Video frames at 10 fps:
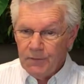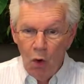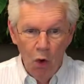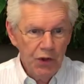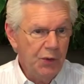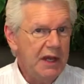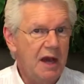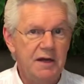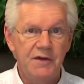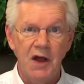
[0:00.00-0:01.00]
or that we
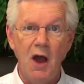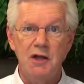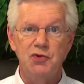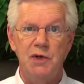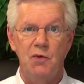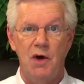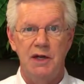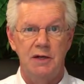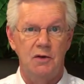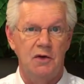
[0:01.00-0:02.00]
got into the college we
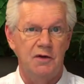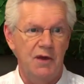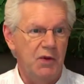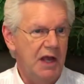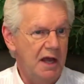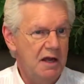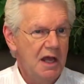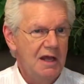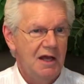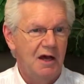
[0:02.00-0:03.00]
wanted, or that we got
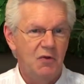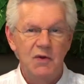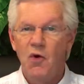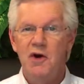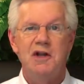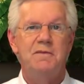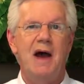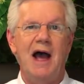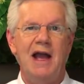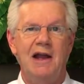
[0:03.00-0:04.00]
uh, rewarded
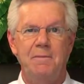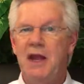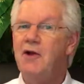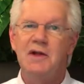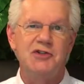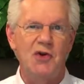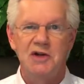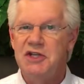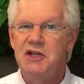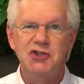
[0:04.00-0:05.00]
by our parents or our
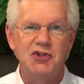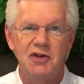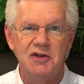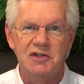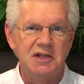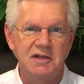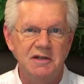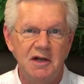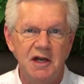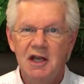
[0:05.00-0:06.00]
teachers
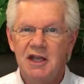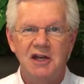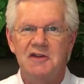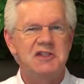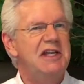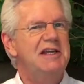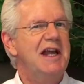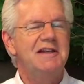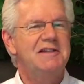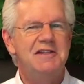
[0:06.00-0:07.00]
and, uh, you know, seen
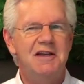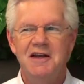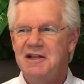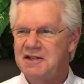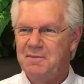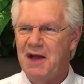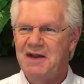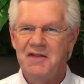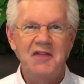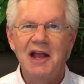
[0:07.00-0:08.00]
as uh, somebody
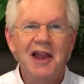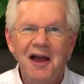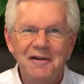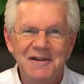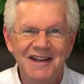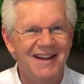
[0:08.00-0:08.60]
that they loved,